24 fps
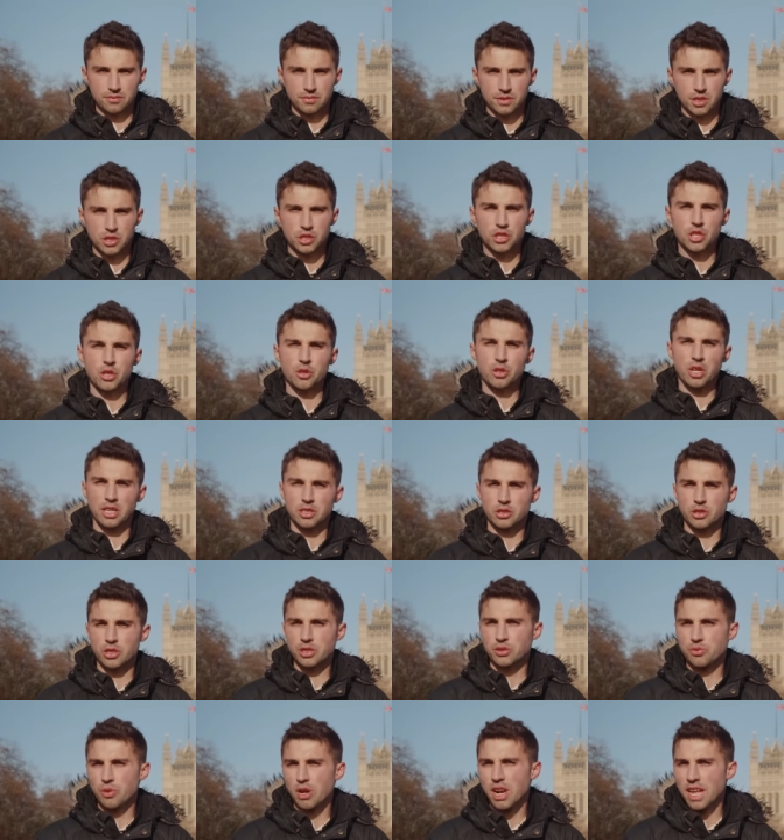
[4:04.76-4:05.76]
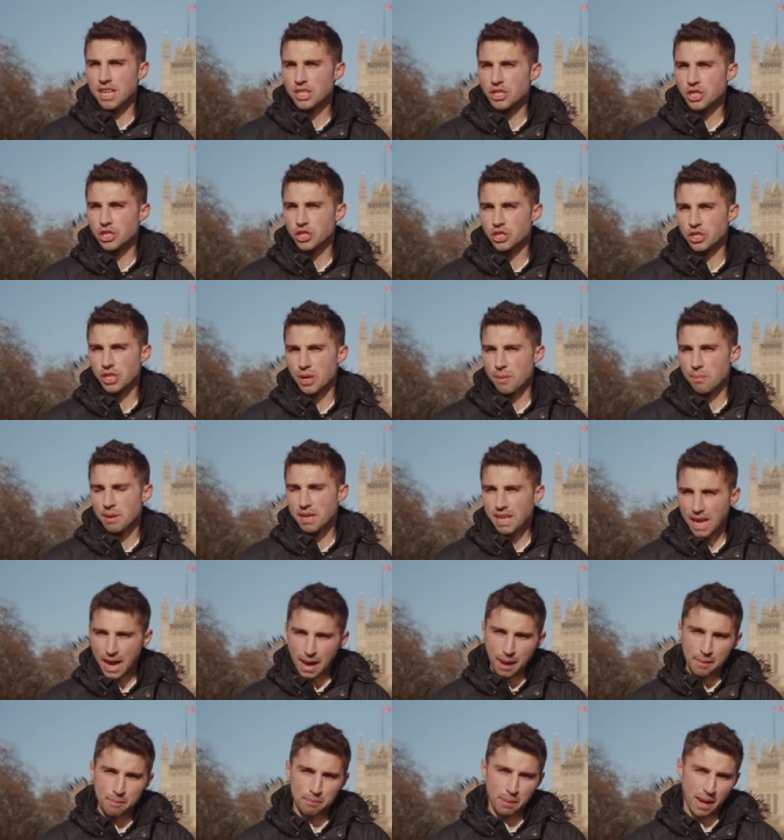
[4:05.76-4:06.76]
The two countries' relationship
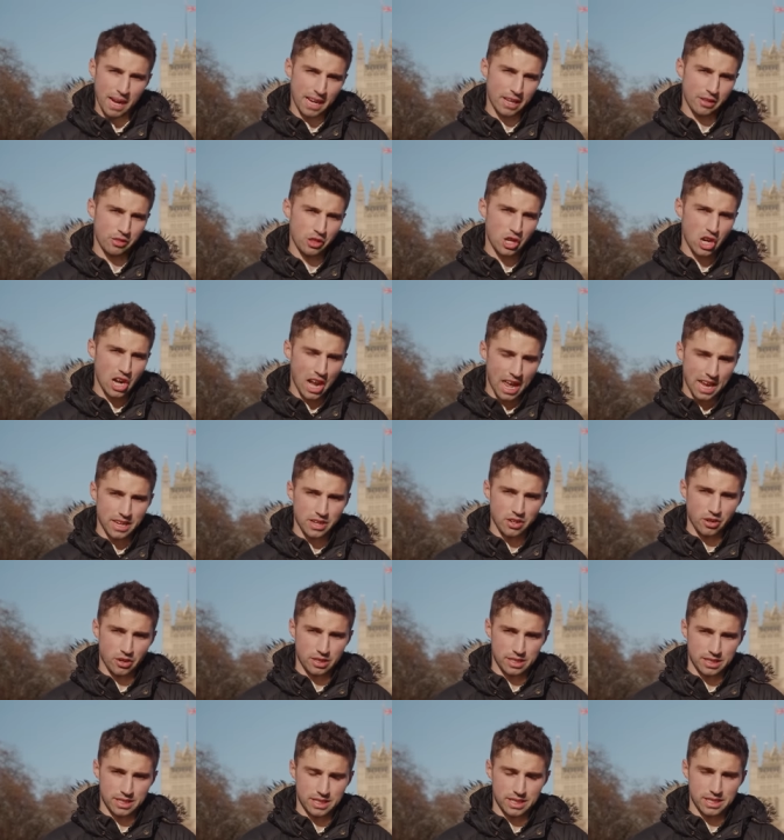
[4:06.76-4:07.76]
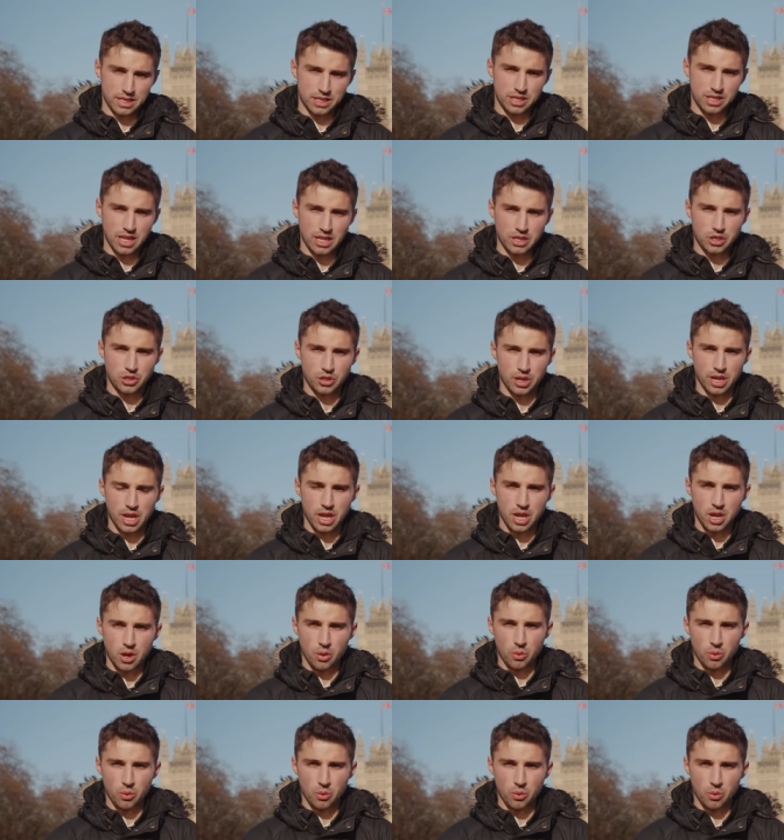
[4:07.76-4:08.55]
began back in the late nineteenth century,